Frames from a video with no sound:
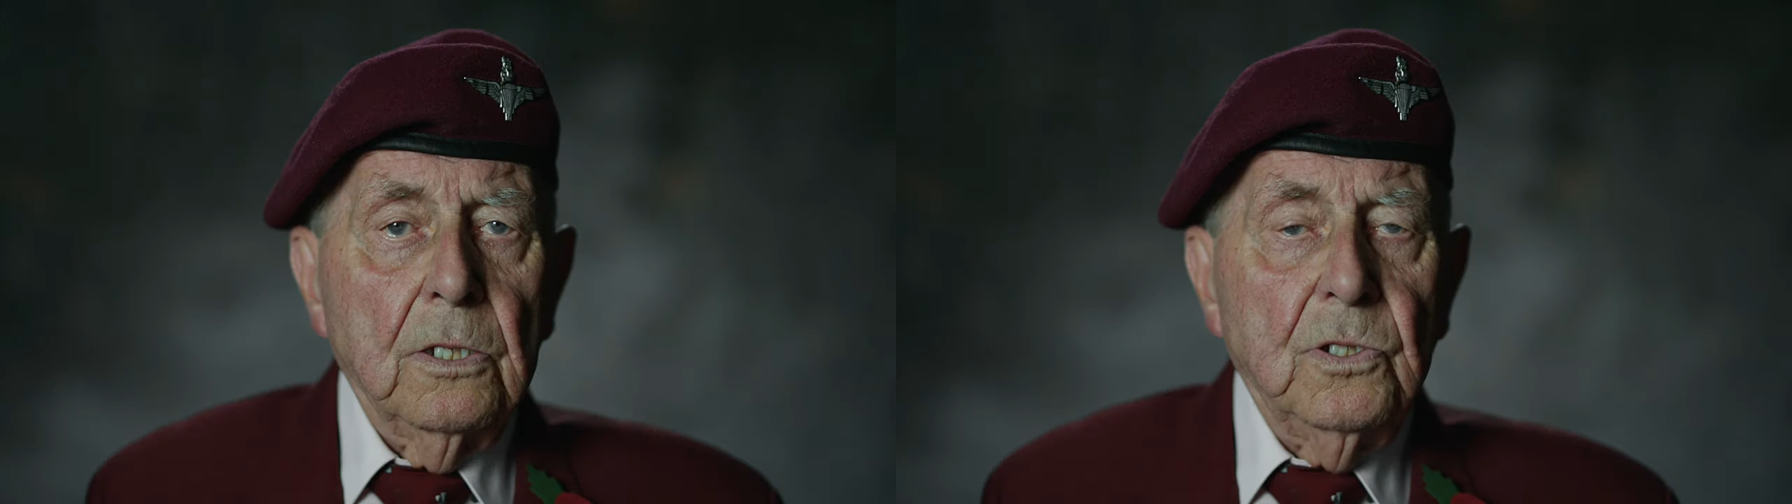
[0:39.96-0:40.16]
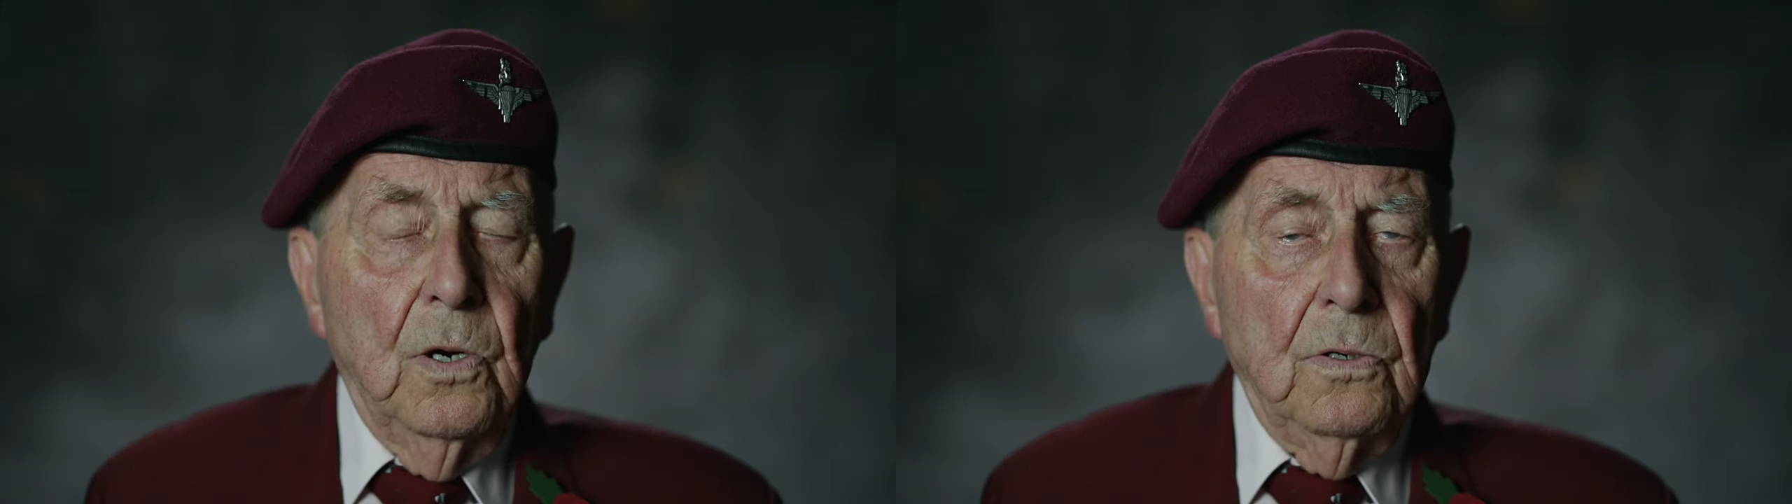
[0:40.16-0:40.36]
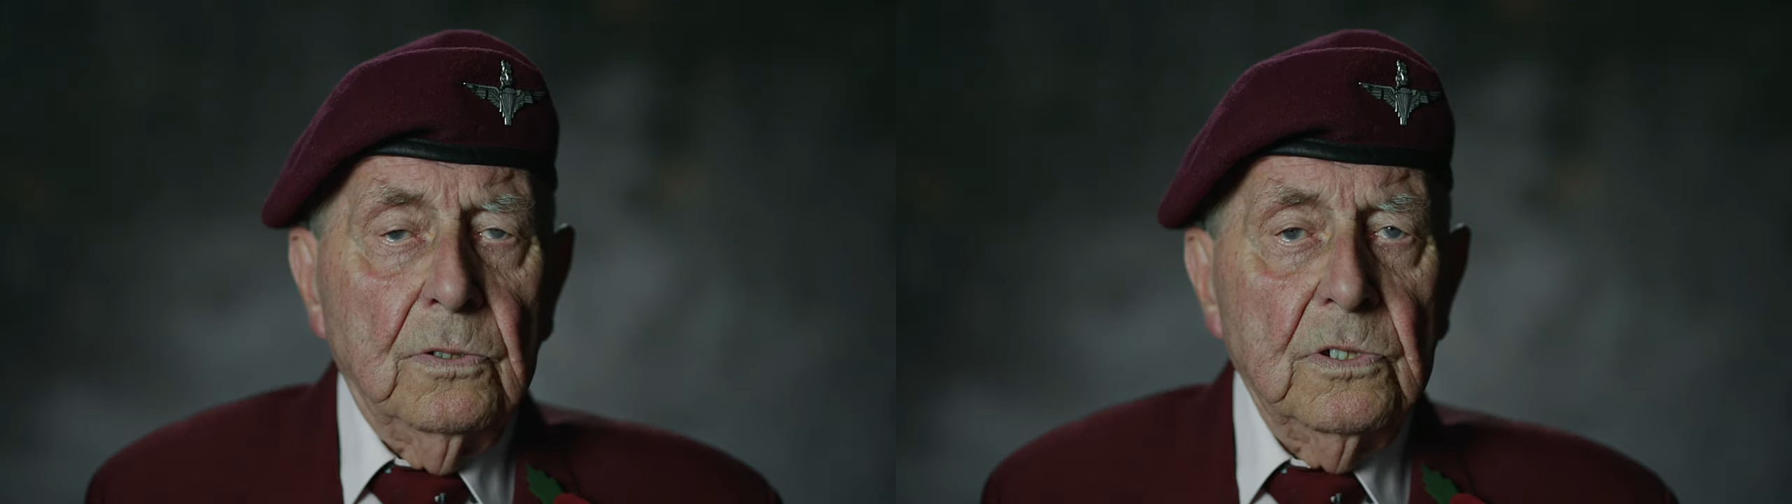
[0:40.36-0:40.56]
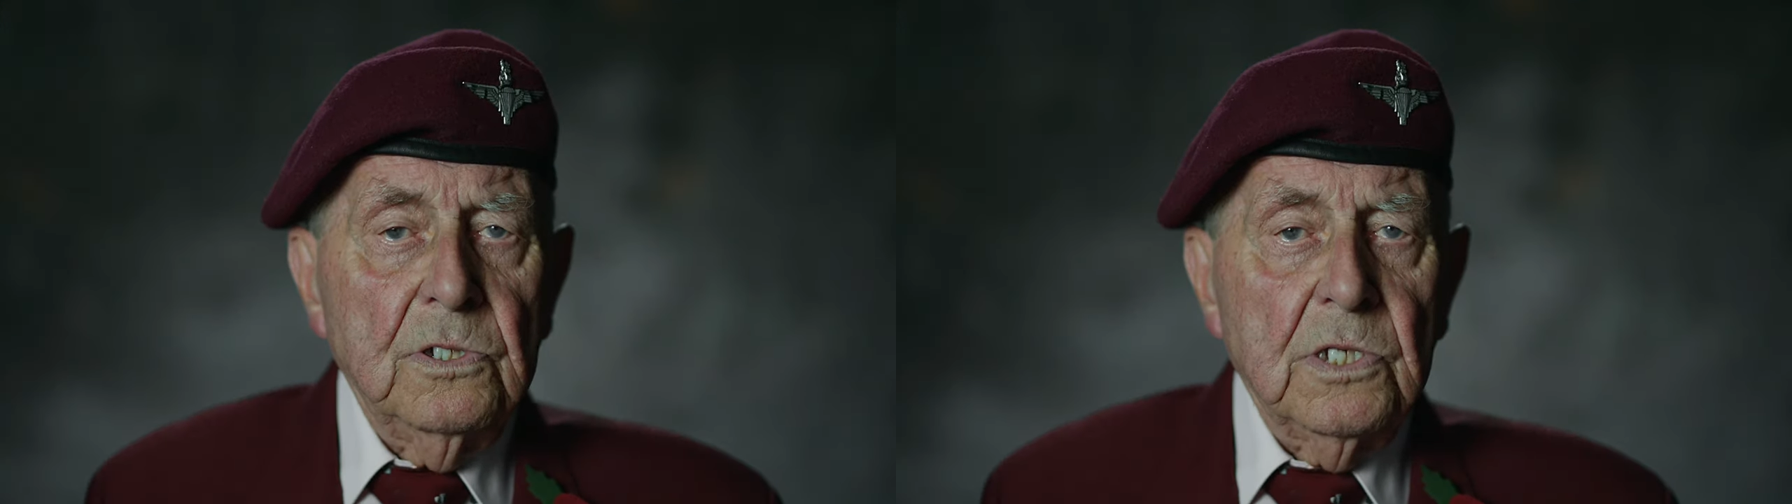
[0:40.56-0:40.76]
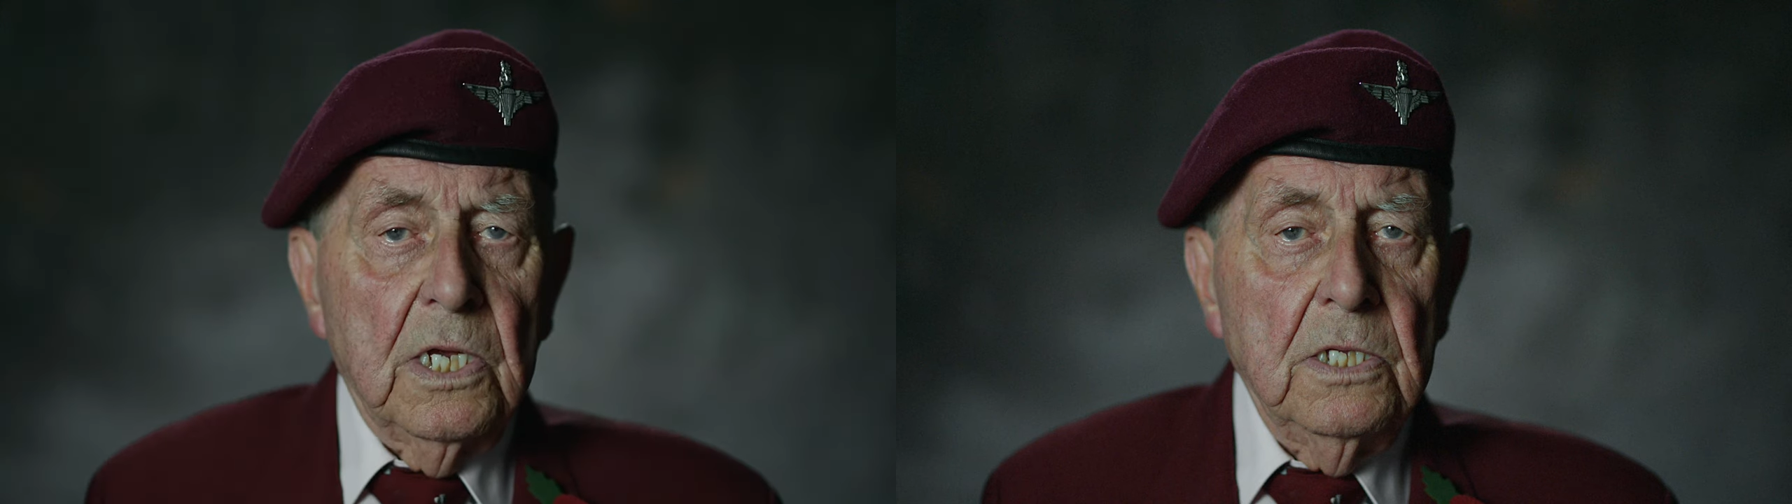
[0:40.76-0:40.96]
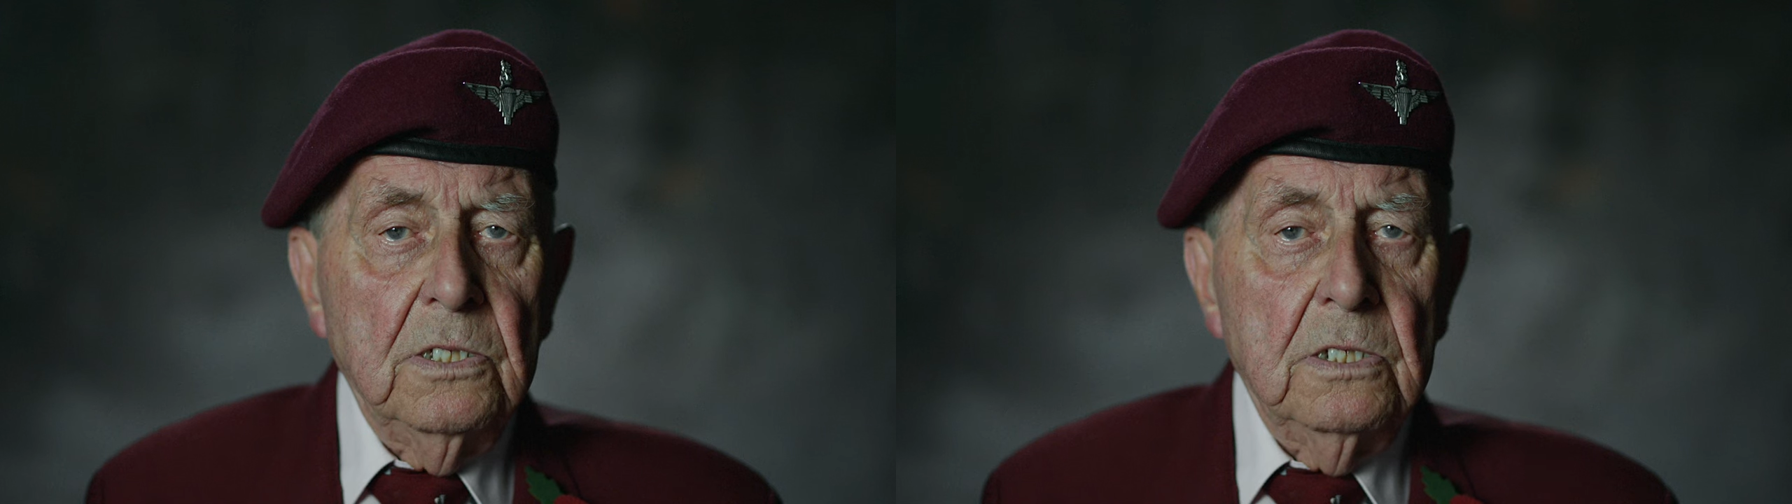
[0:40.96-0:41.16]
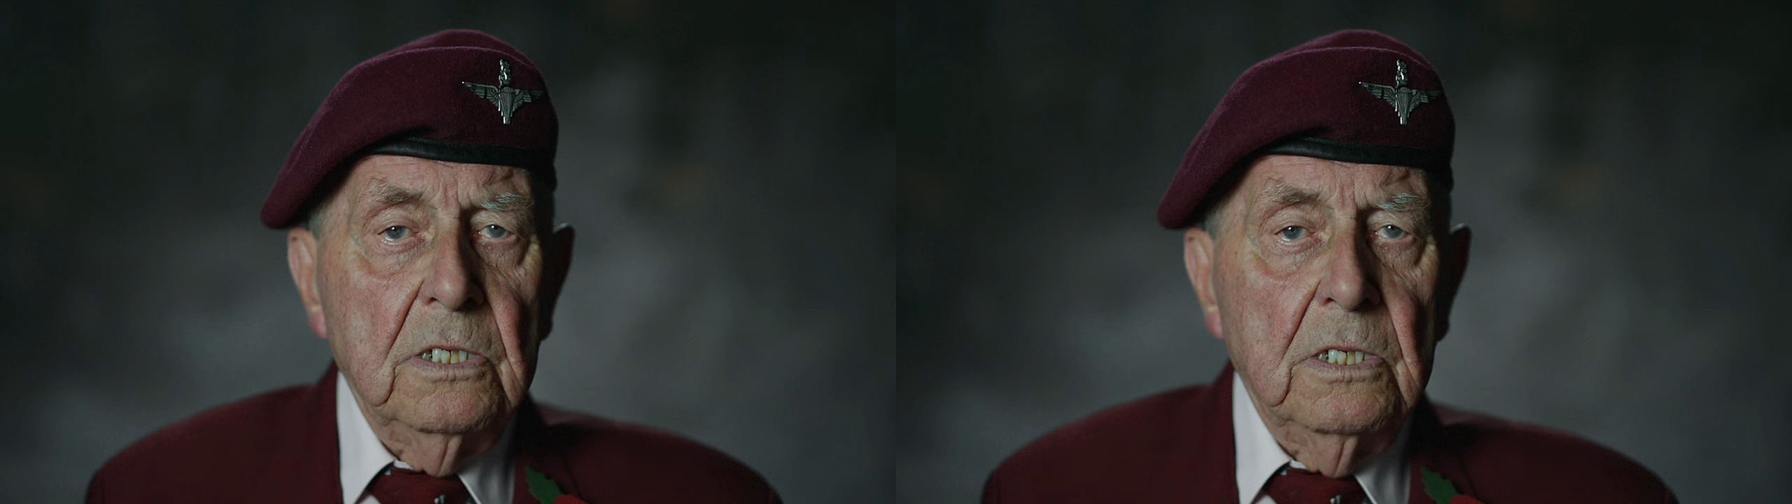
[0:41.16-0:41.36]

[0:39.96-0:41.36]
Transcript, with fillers: The doctor said,